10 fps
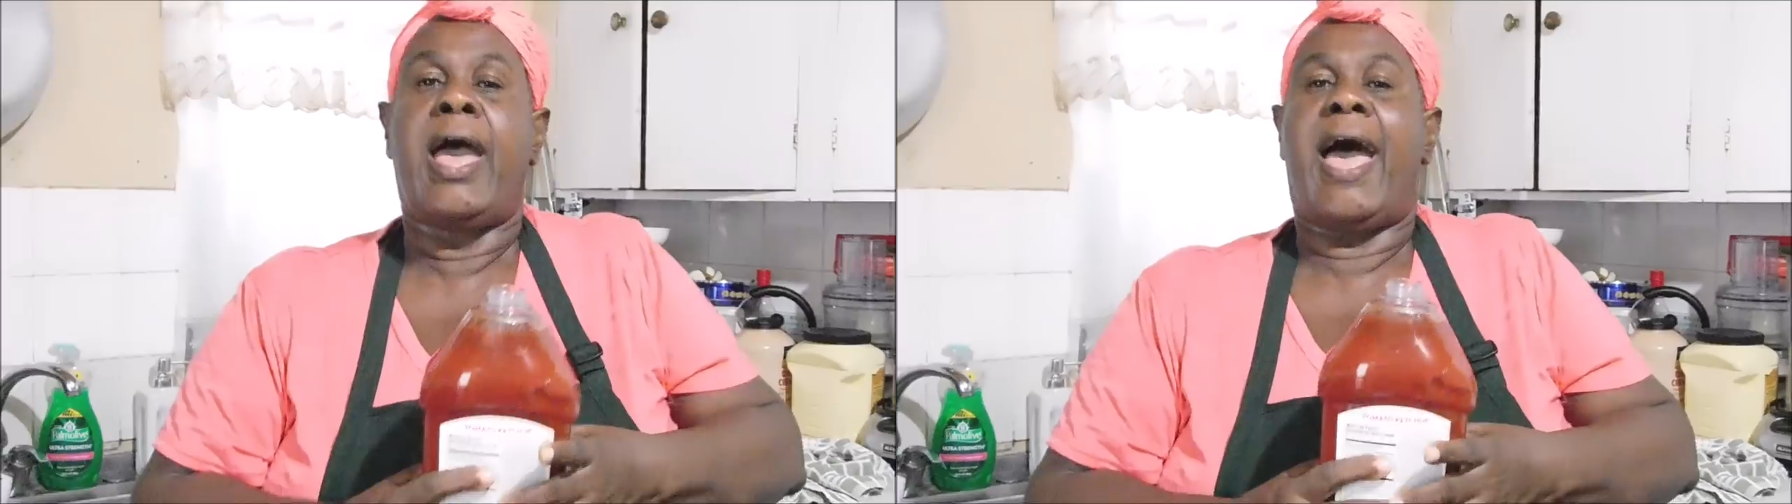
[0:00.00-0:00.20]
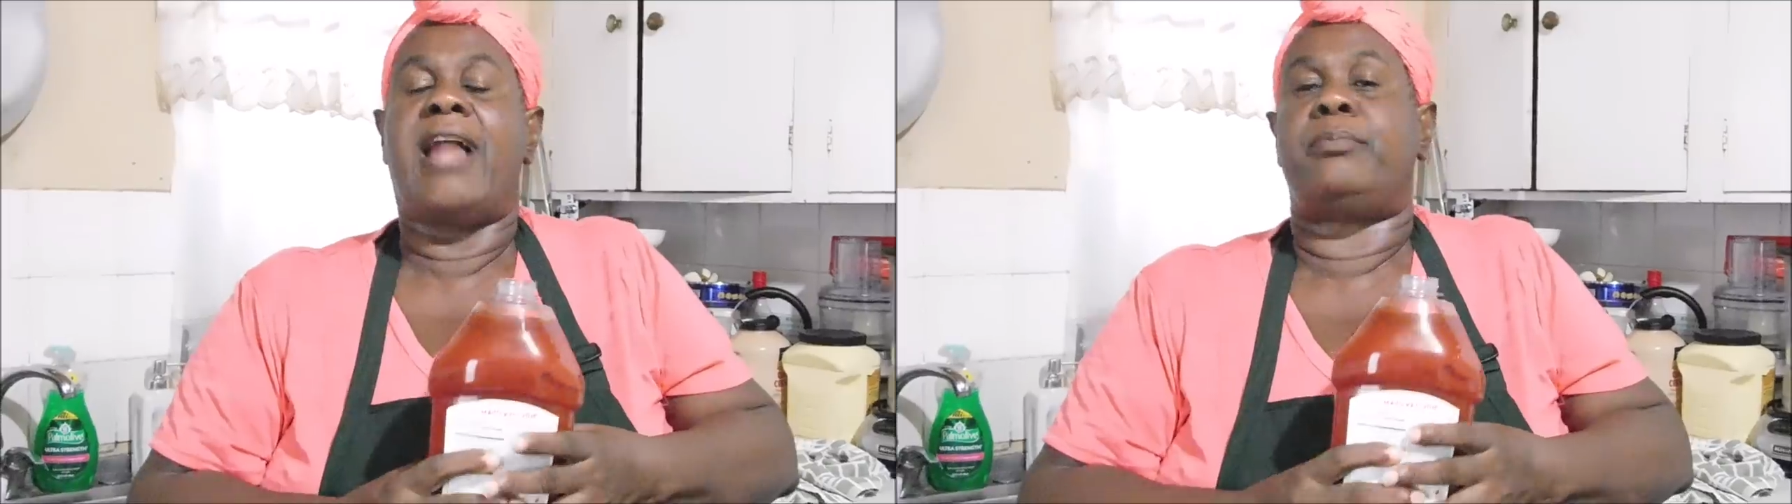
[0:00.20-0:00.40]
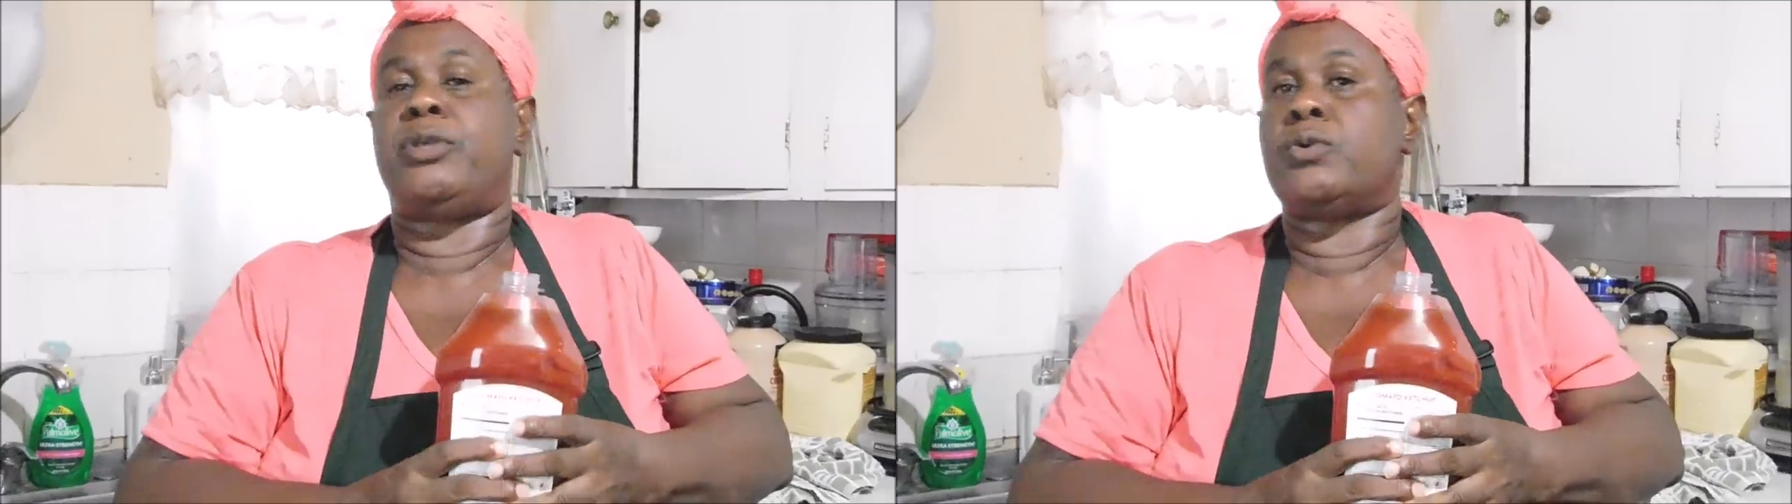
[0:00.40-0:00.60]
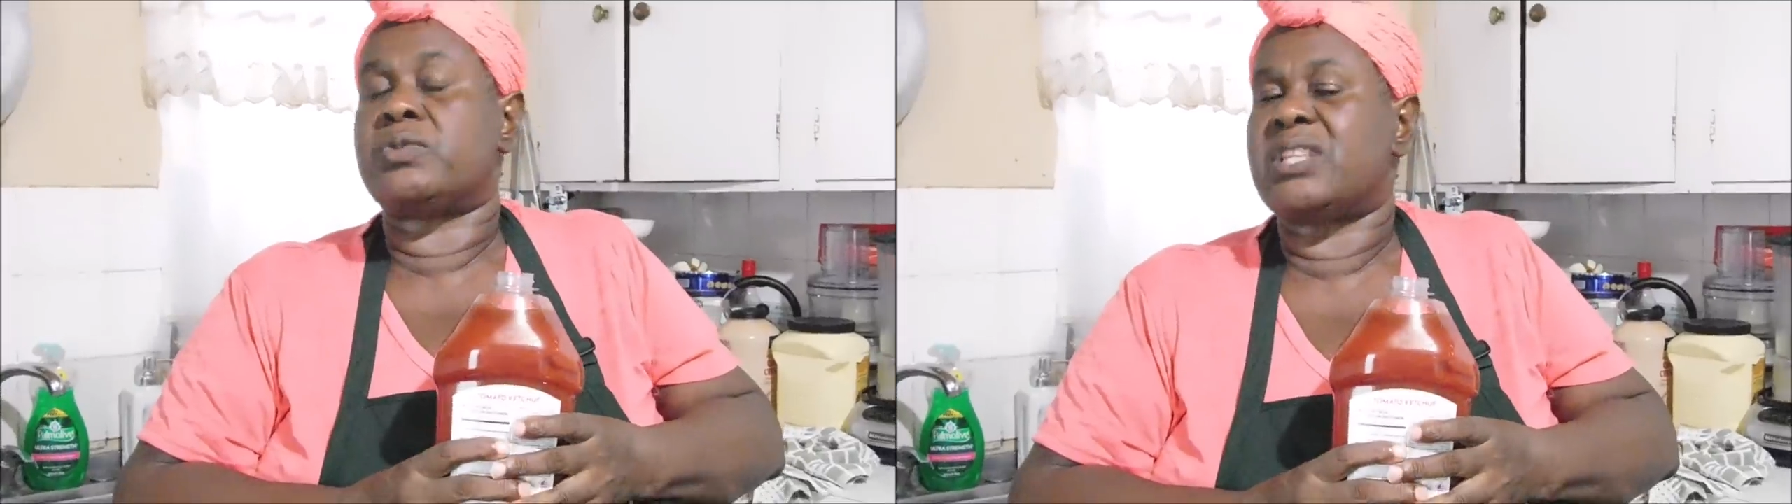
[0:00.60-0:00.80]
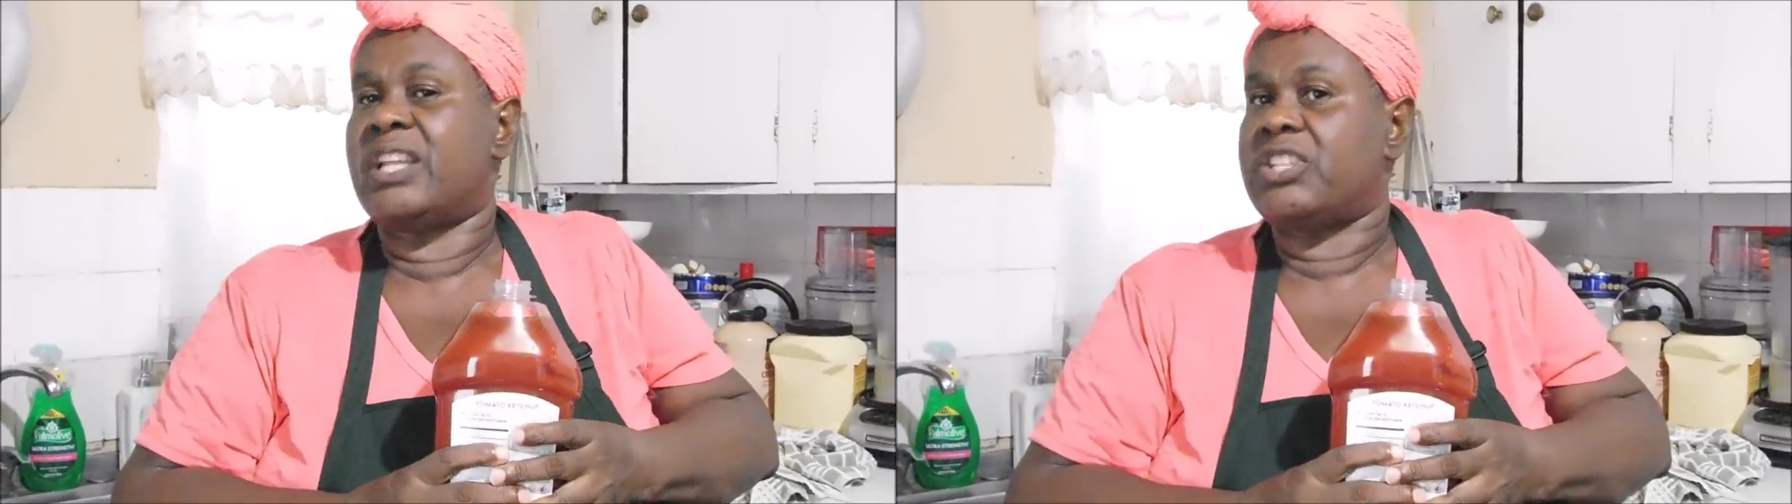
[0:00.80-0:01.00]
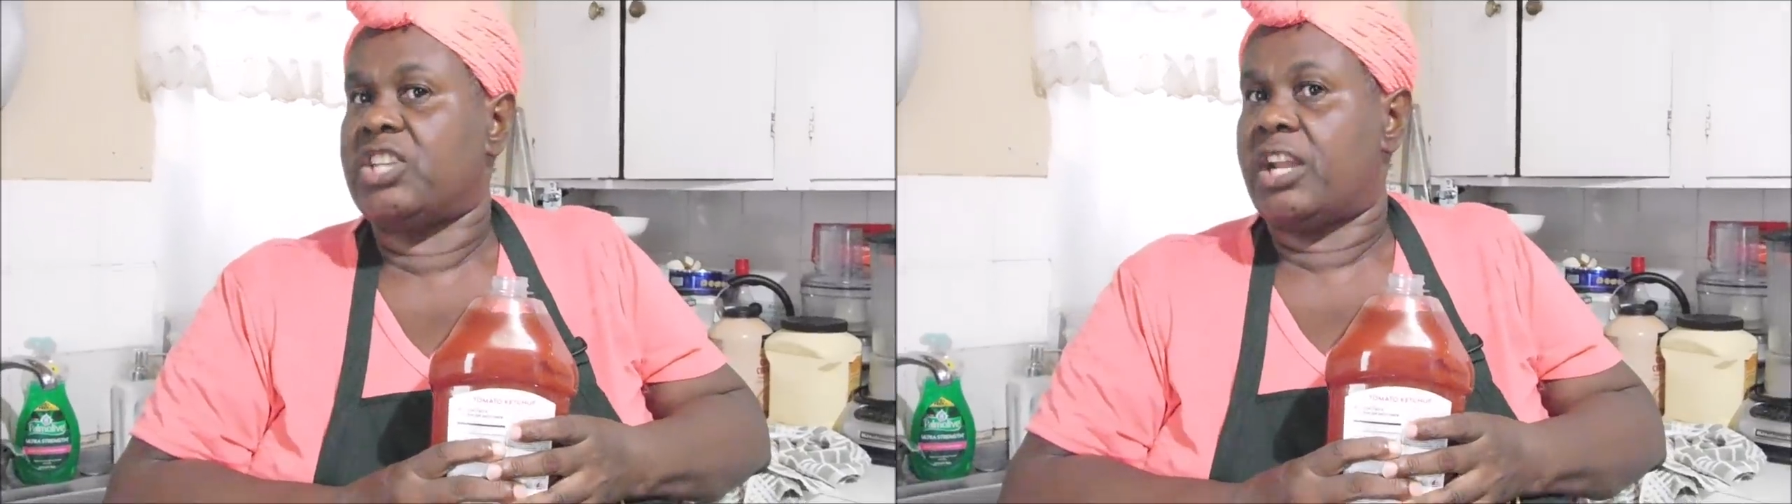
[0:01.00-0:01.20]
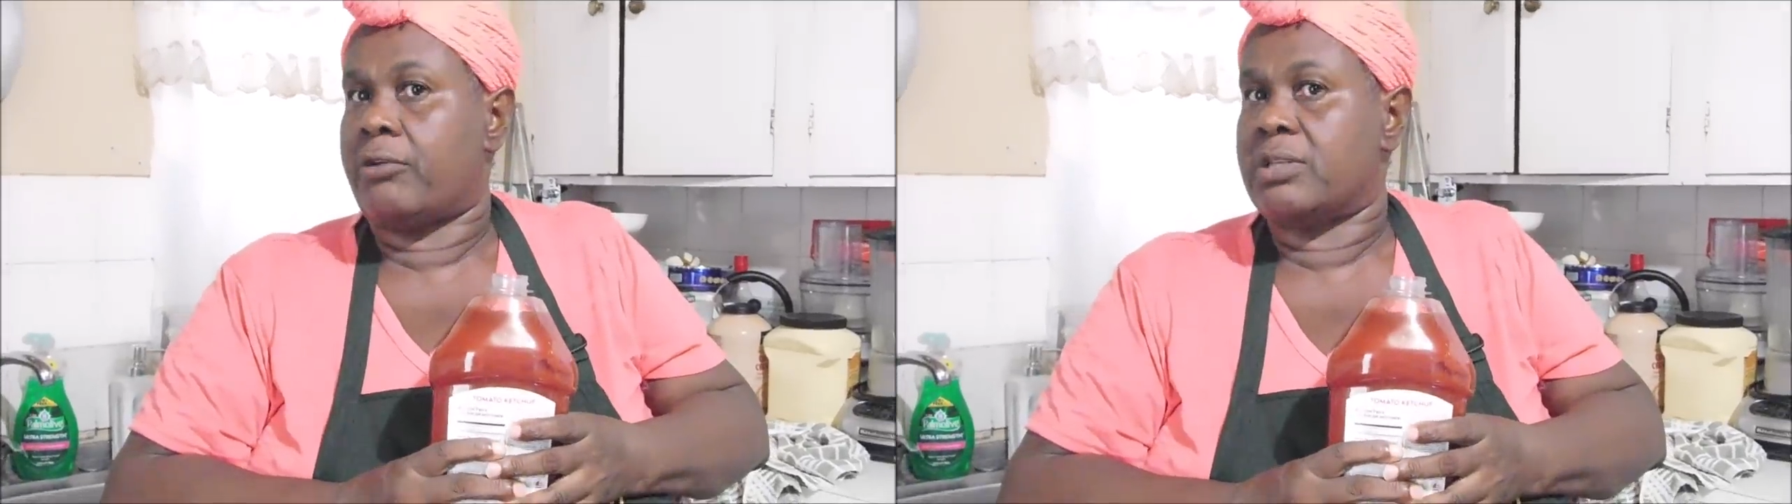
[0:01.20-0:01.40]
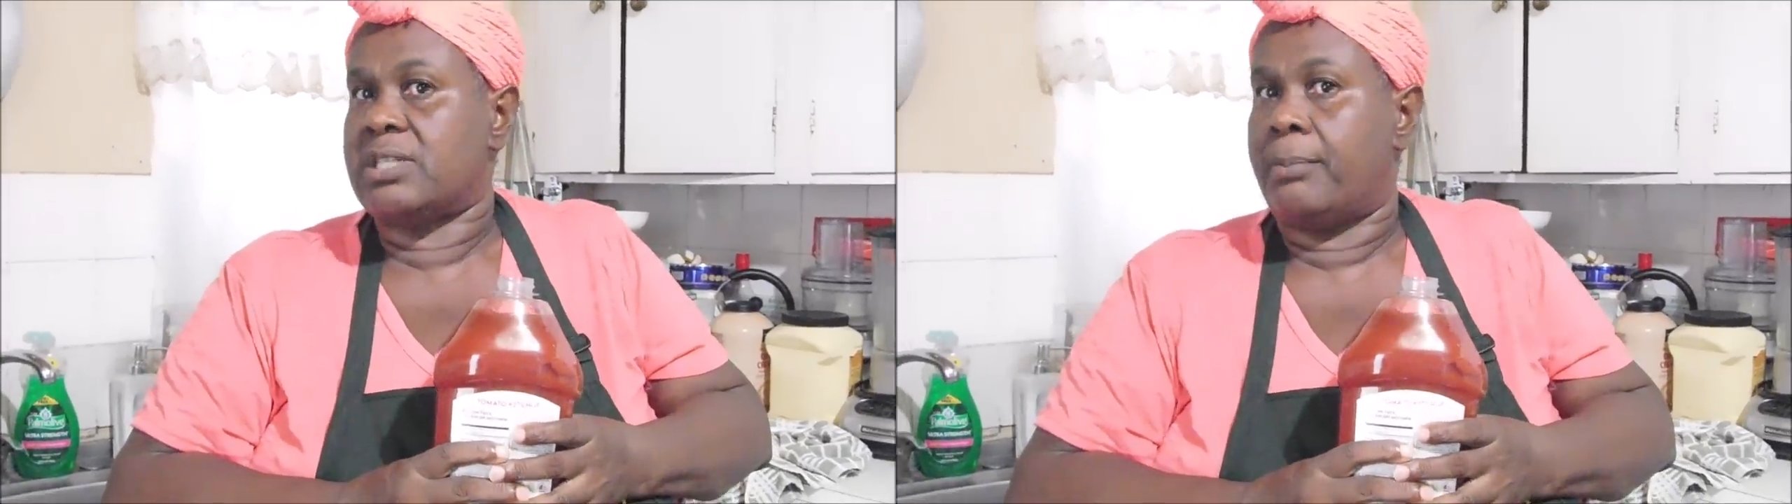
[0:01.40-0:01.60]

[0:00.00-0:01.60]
I'll be using a generous